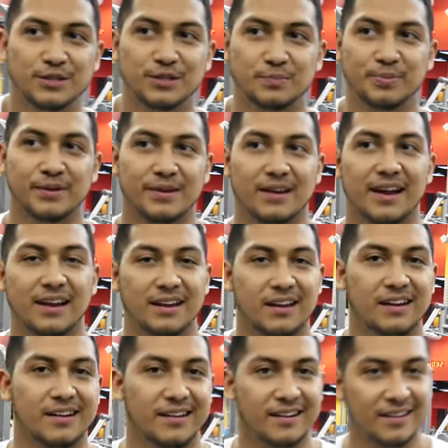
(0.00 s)
just put your hand
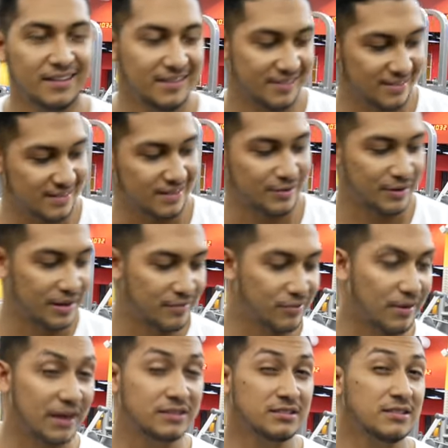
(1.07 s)
here. It'll give
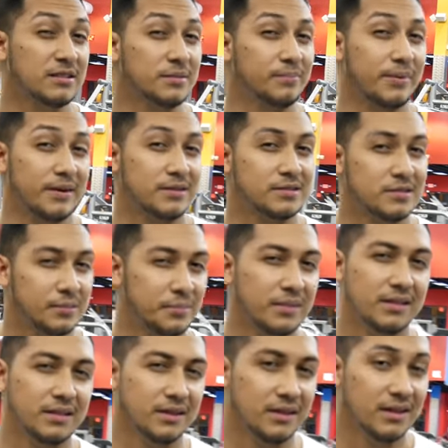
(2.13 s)
you actually better
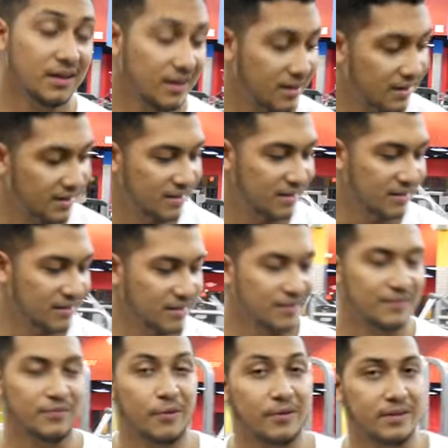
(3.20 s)
stability
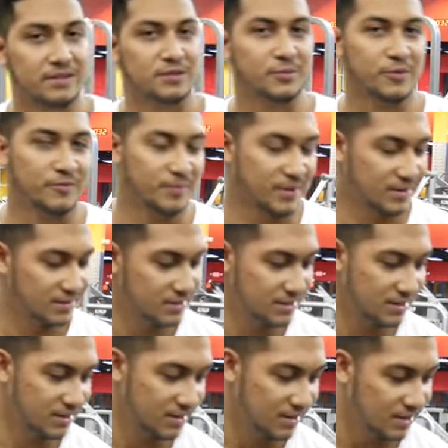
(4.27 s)
for this movement.
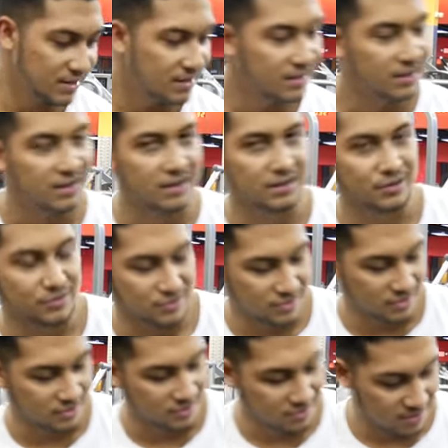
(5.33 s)
And you
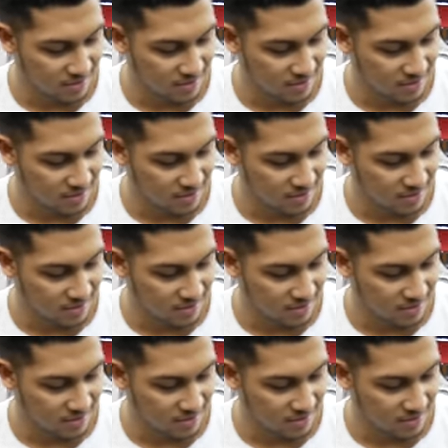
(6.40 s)
just,